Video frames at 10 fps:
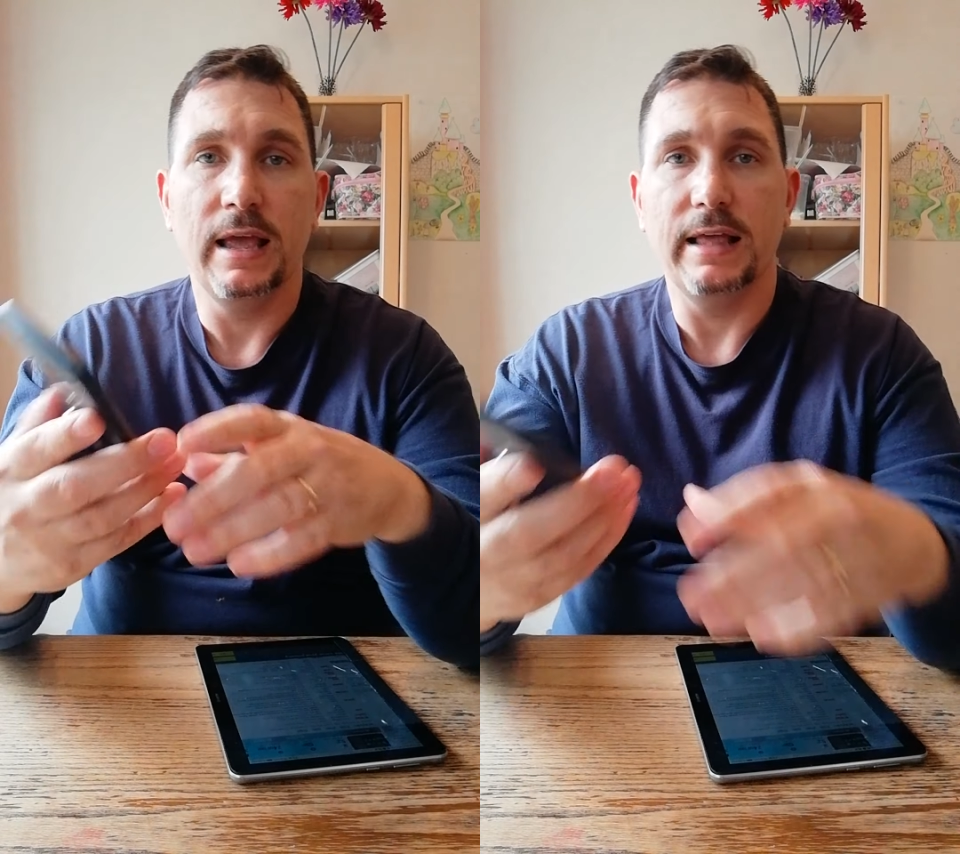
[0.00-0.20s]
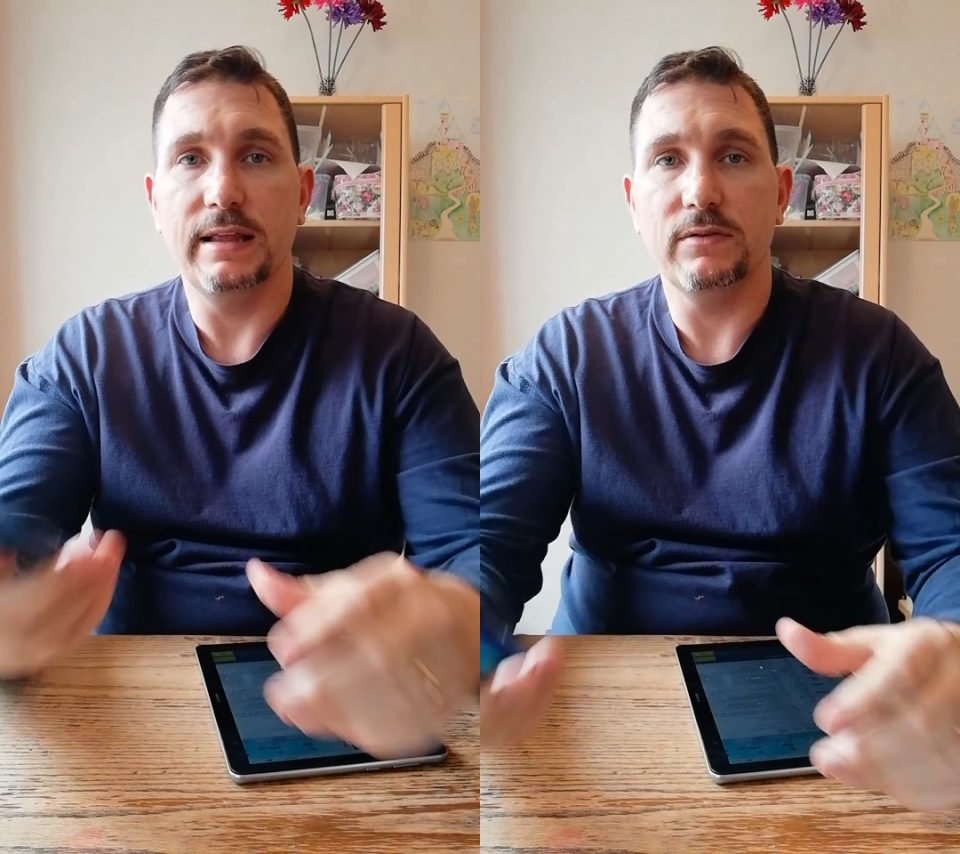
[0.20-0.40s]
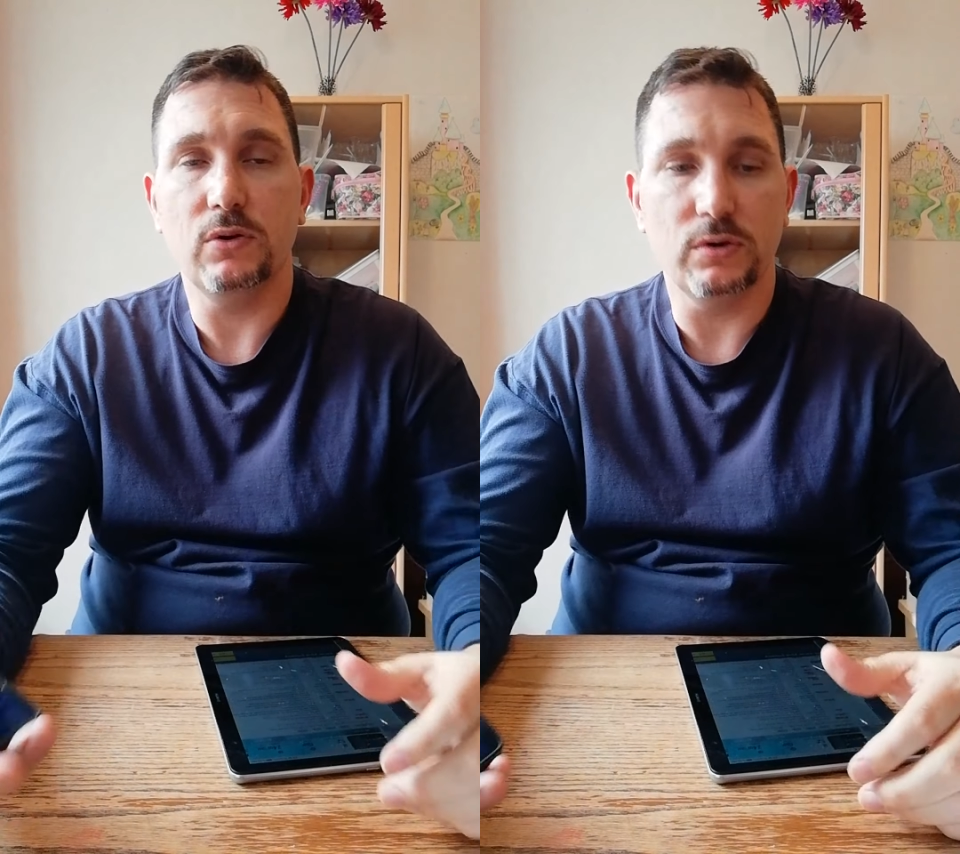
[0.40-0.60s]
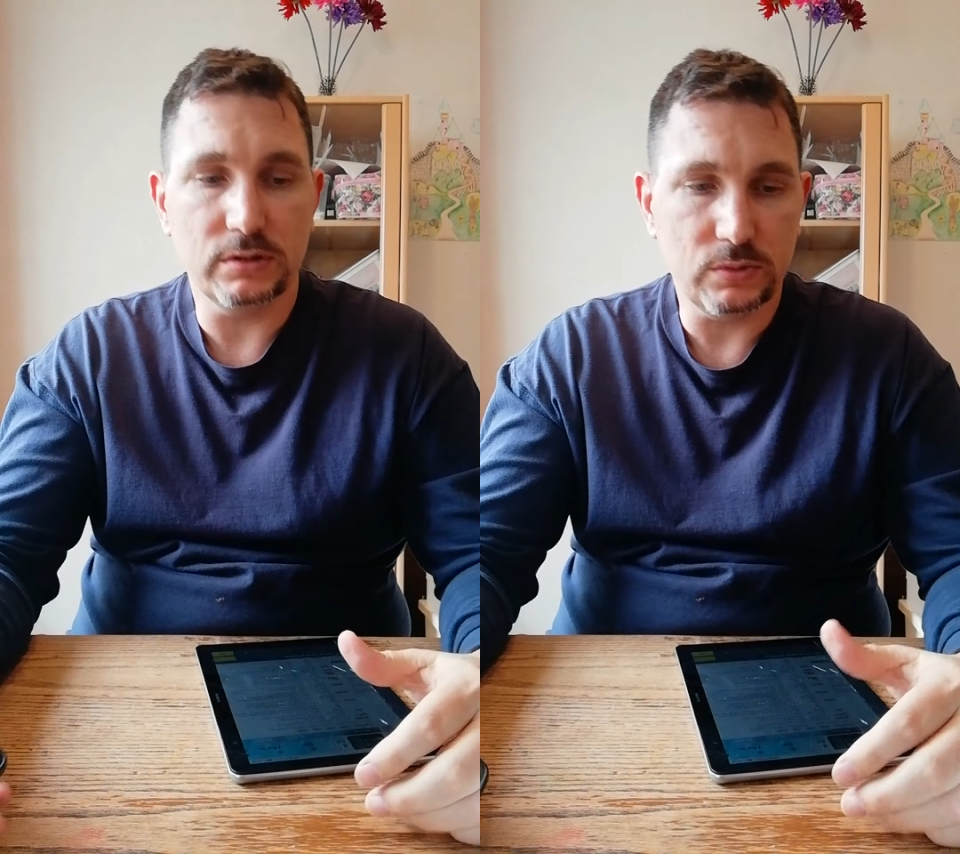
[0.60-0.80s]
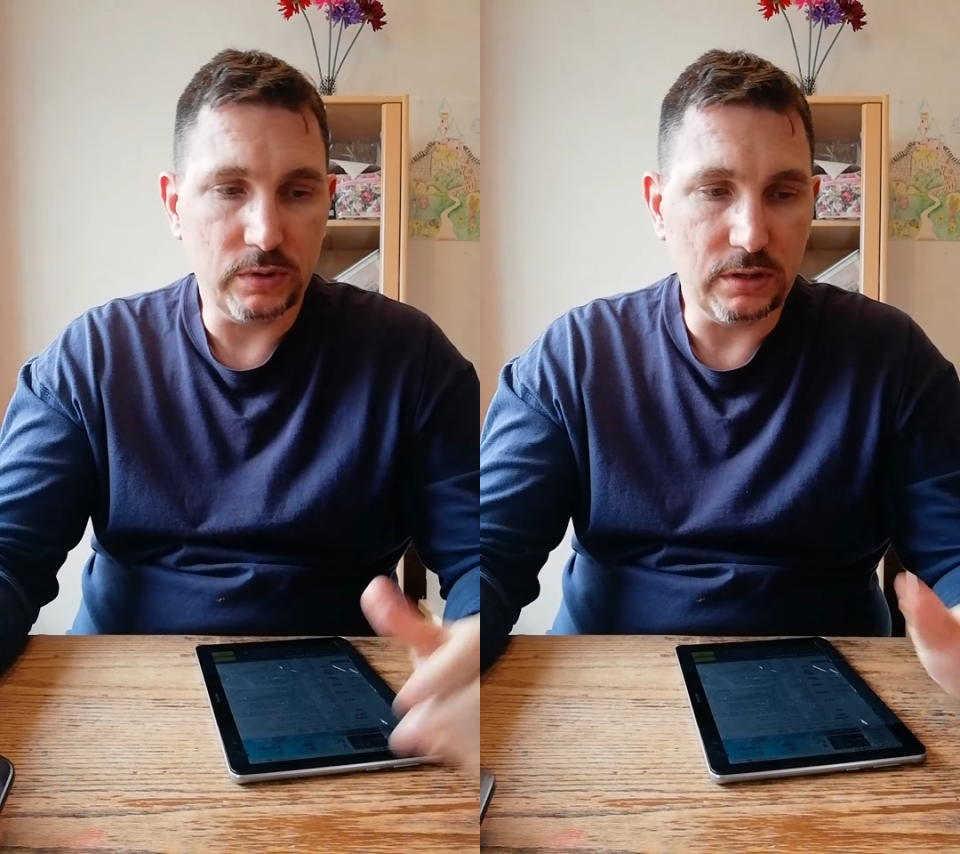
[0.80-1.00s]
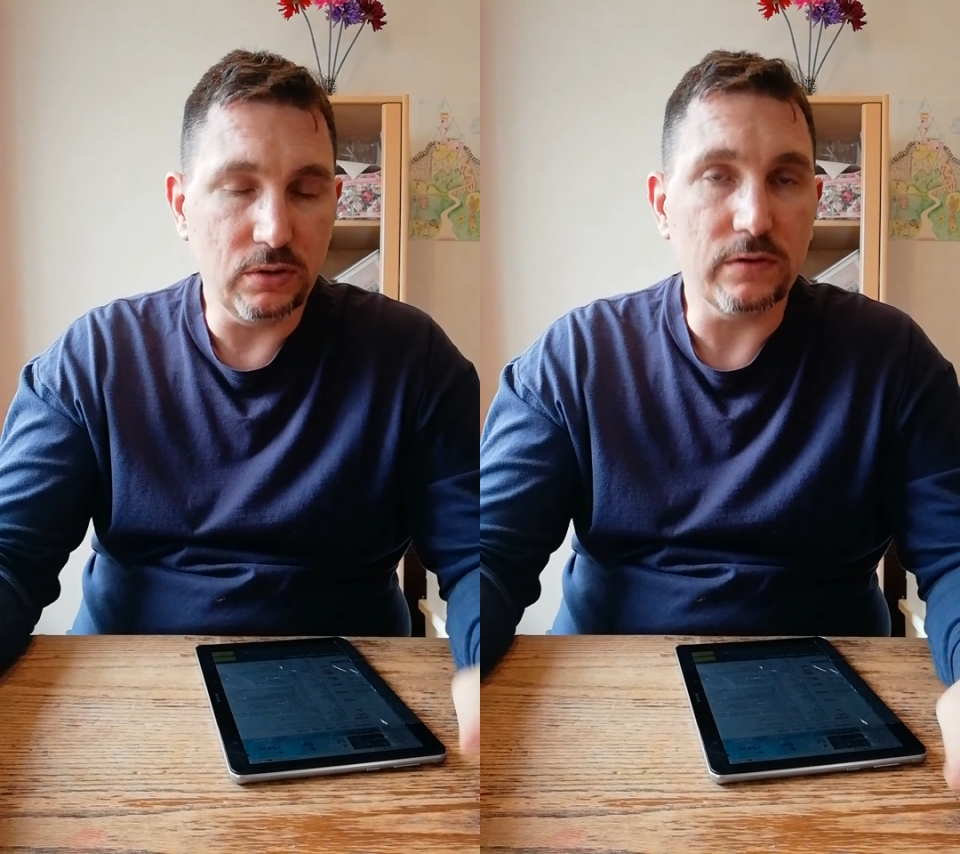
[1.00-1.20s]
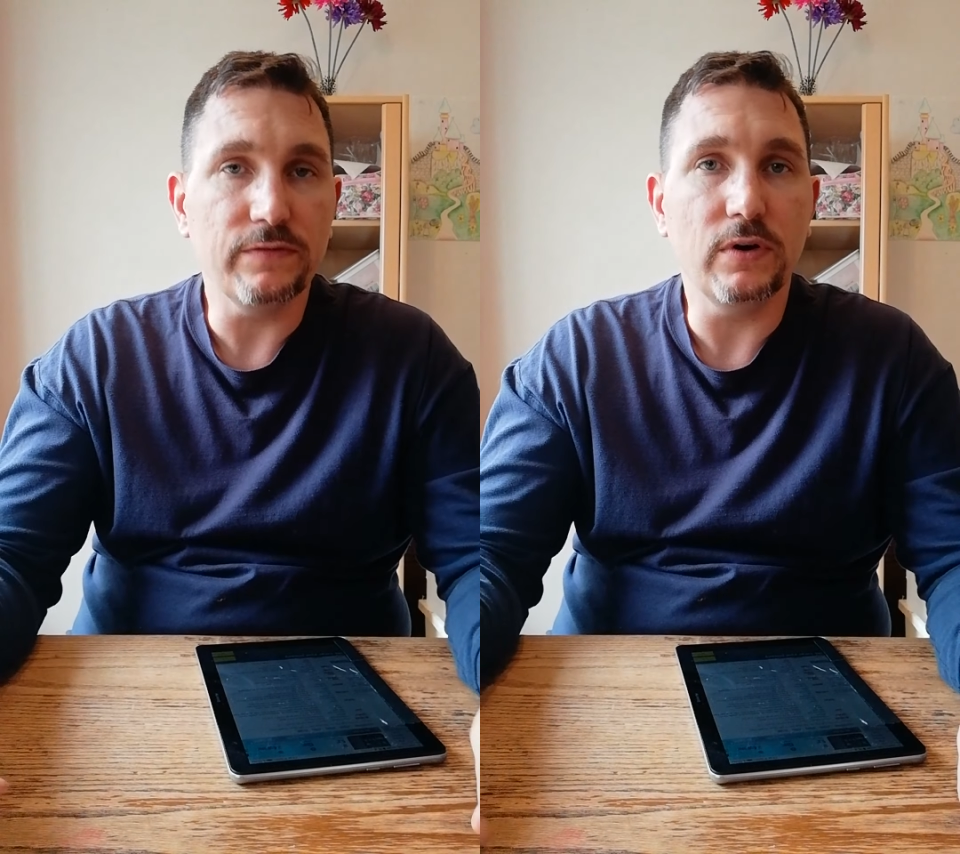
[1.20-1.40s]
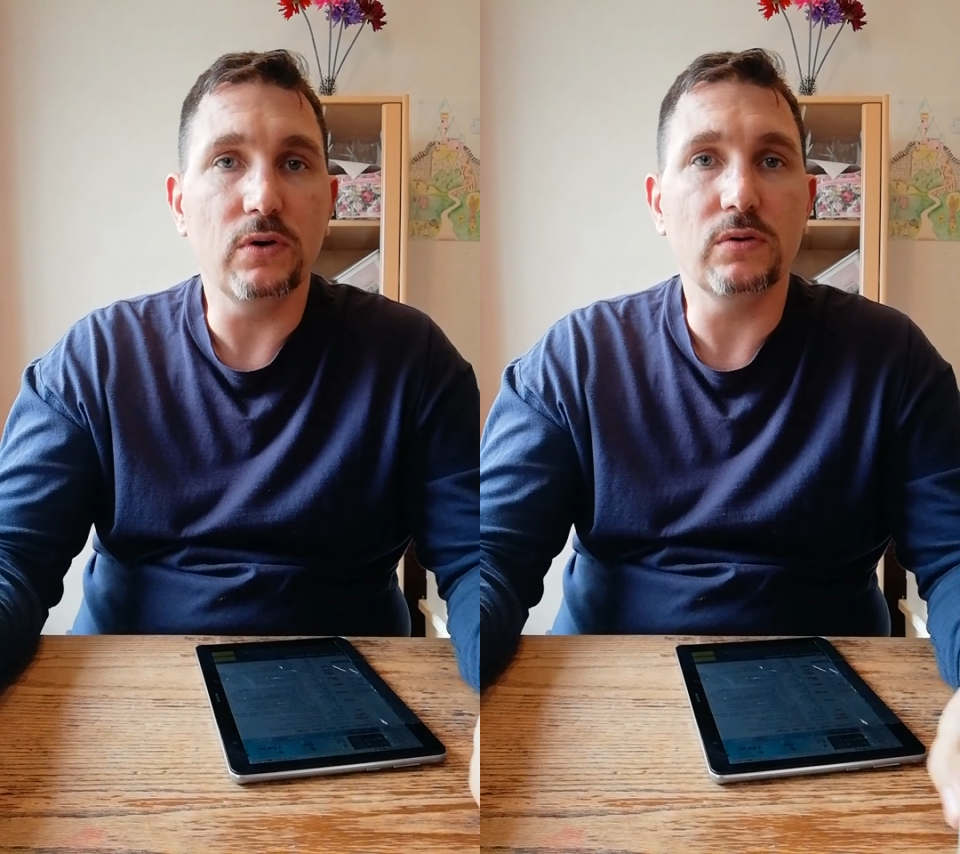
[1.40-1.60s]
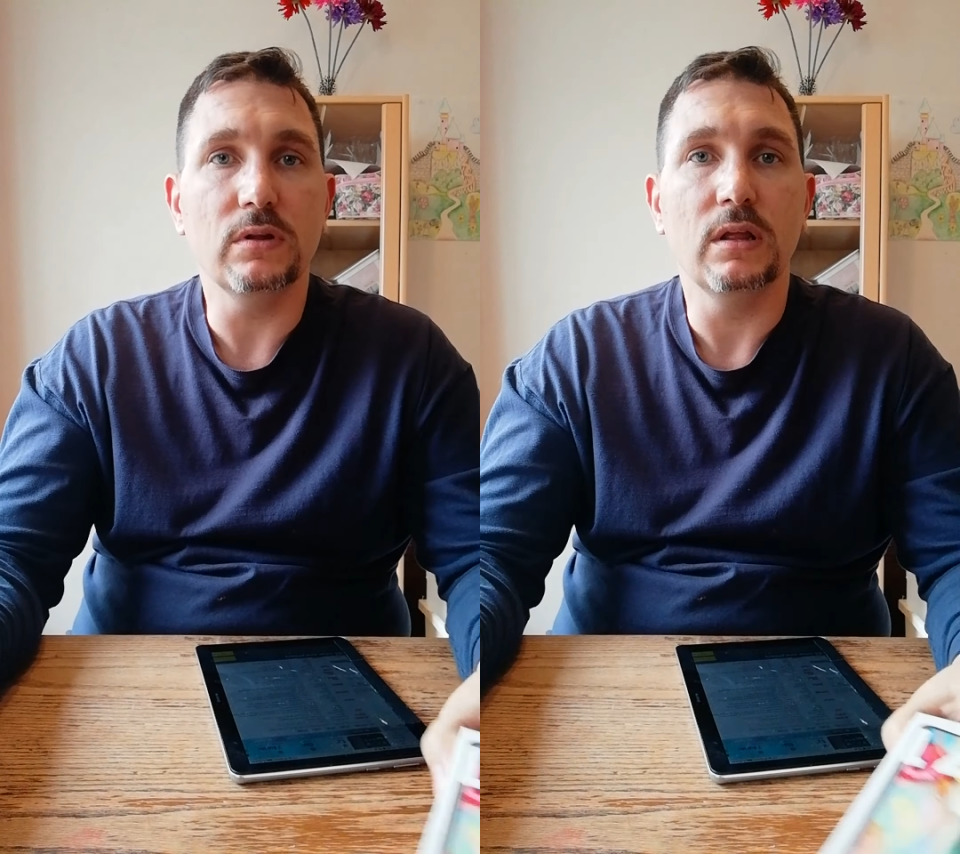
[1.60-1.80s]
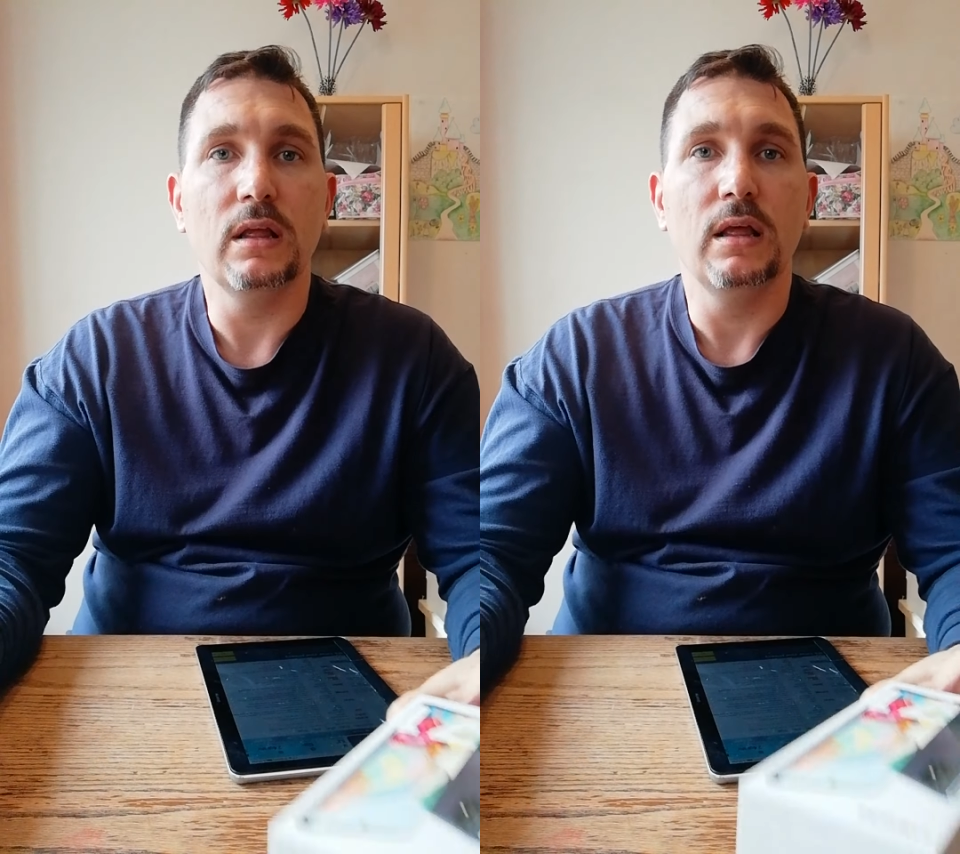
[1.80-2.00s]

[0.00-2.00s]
And then of course with the newer phone